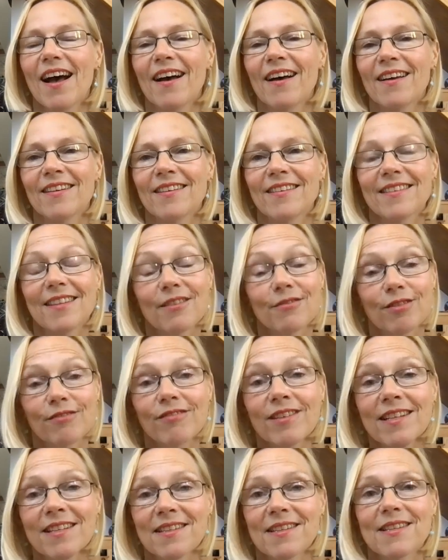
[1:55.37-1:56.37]
And there are
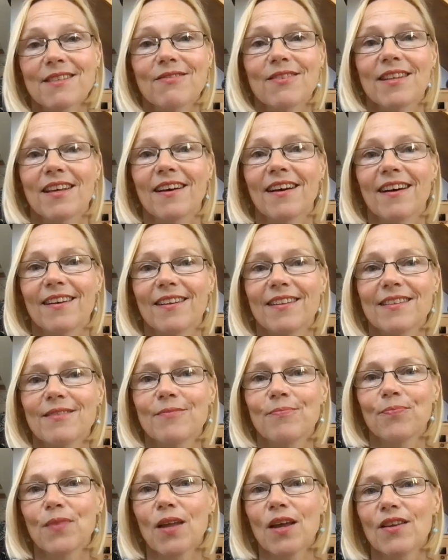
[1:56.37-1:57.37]
reasons for that.
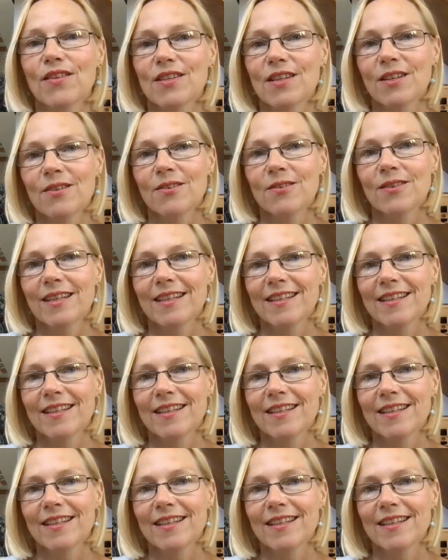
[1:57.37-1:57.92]
So